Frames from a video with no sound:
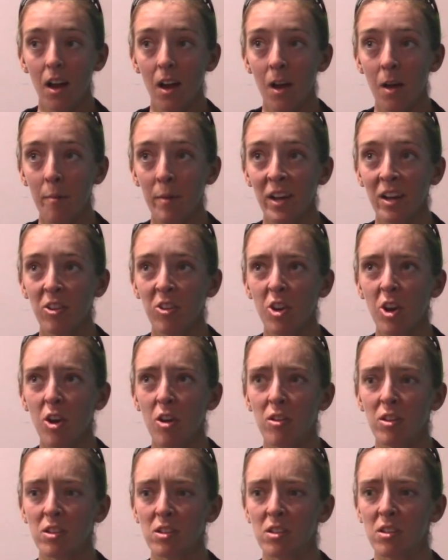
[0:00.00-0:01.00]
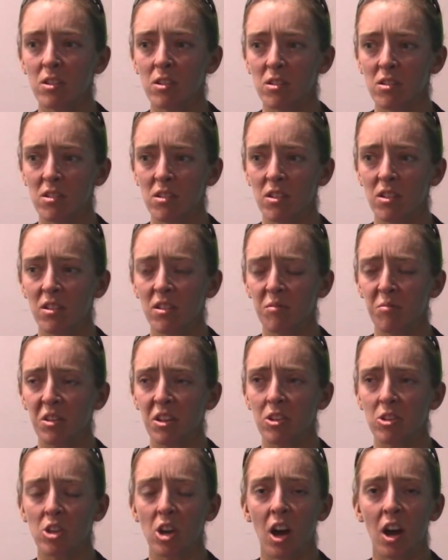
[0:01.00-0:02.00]
I don't know. There's a little bit
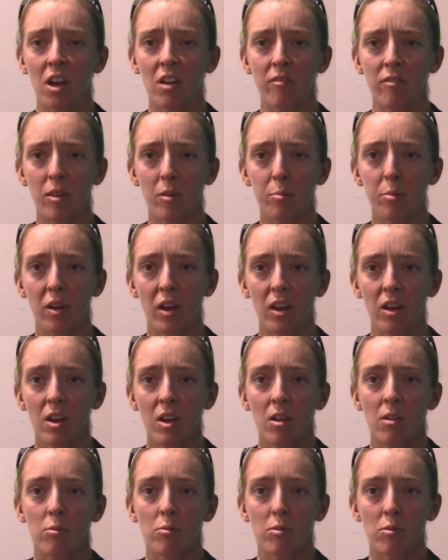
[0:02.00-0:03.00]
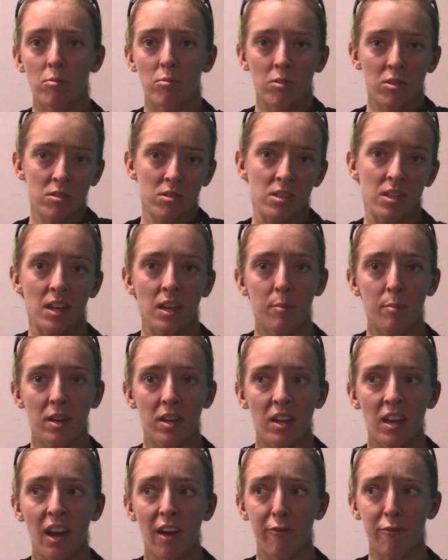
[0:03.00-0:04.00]
of talk of it, but we'll, we'll see.
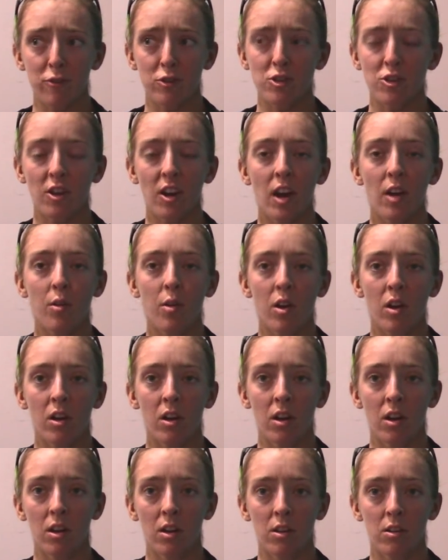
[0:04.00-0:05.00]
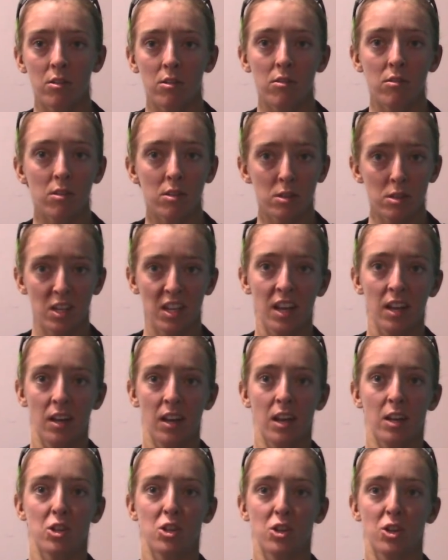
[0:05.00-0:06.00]
But yeah, for sure, I want to do this again
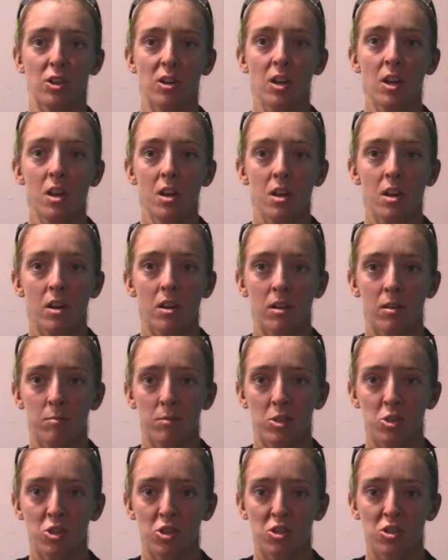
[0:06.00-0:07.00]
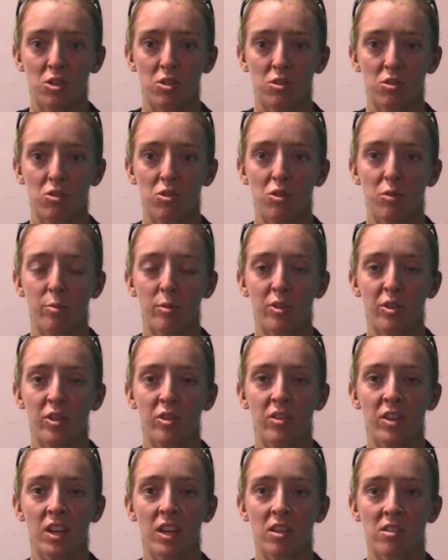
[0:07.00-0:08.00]
next year. Um, it's just a super
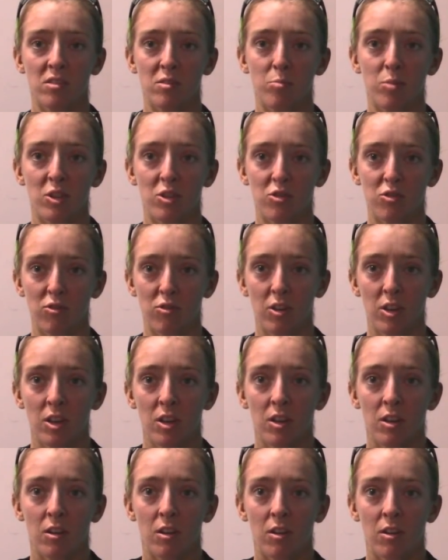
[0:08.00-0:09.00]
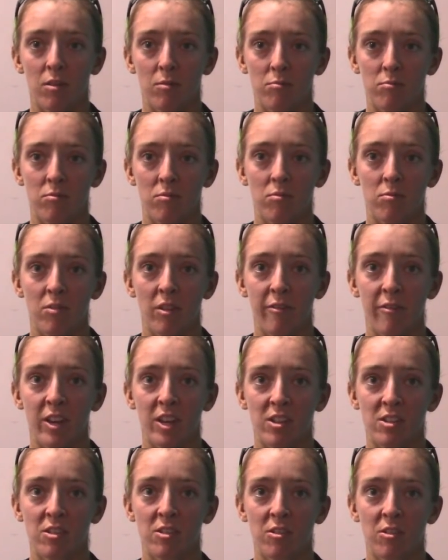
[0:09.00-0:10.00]
unique and special um,
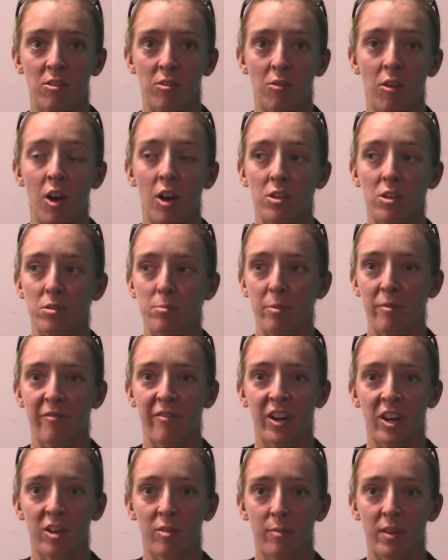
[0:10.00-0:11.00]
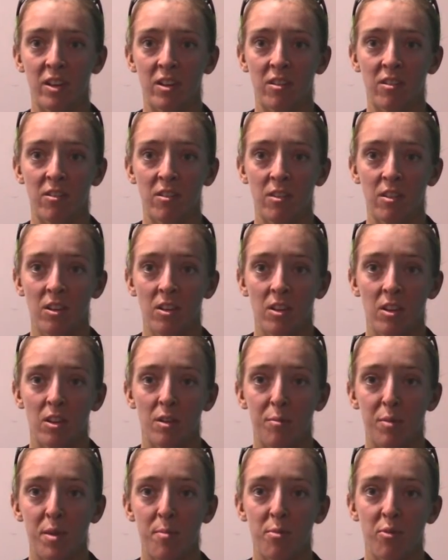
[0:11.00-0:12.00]
event and an awesome environment, and the
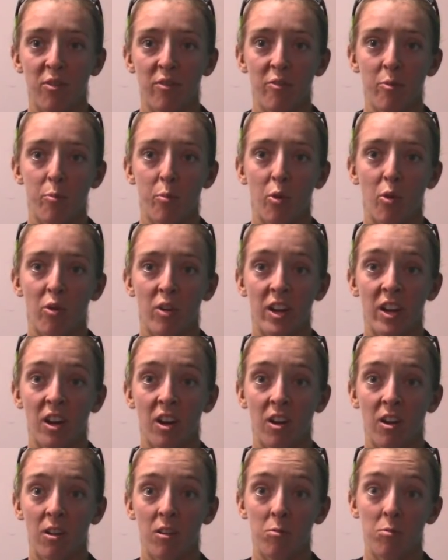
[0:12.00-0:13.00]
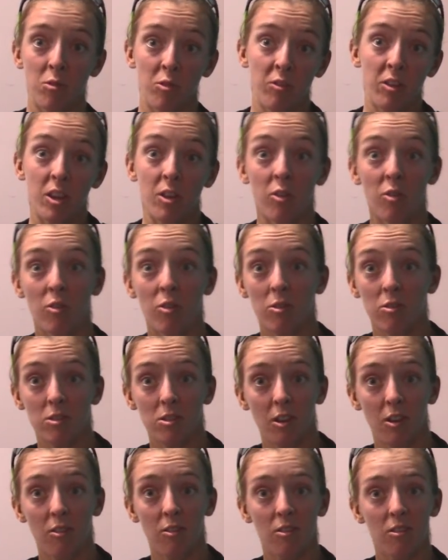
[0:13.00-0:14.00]
people of Emporia are really cool.
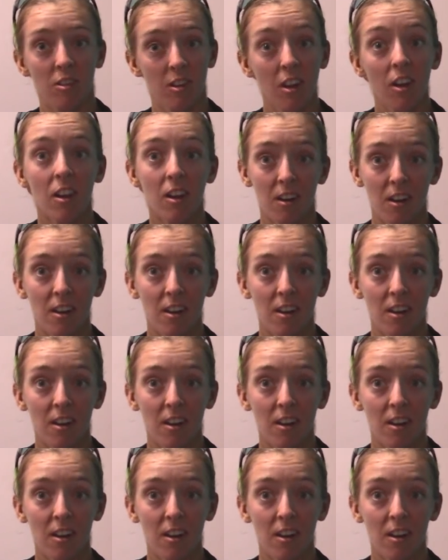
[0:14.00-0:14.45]
So yeah,